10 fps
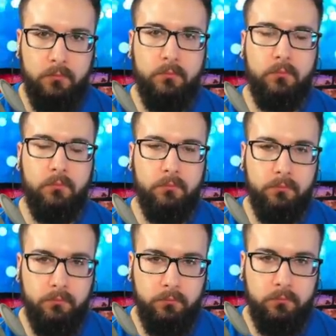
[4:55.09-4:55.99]

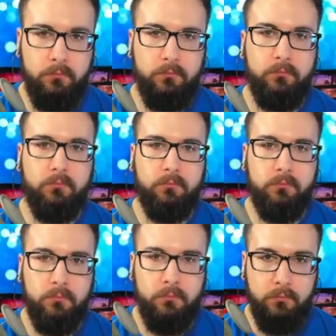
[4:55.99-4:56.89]

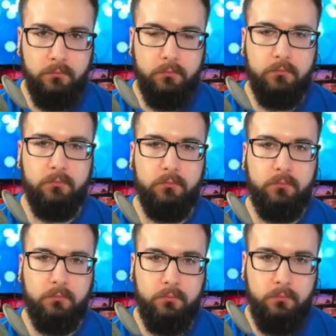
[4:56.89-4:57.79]

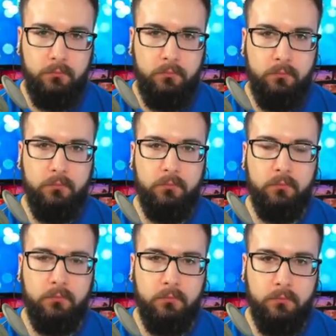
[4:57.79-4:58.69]

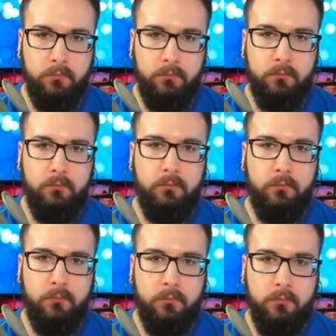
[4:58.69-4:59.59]

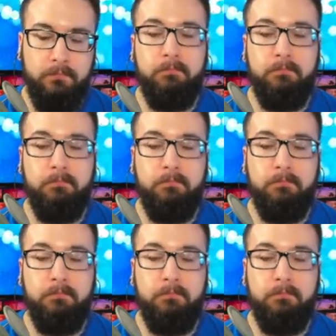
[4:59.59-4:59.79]
The person shown says nothing.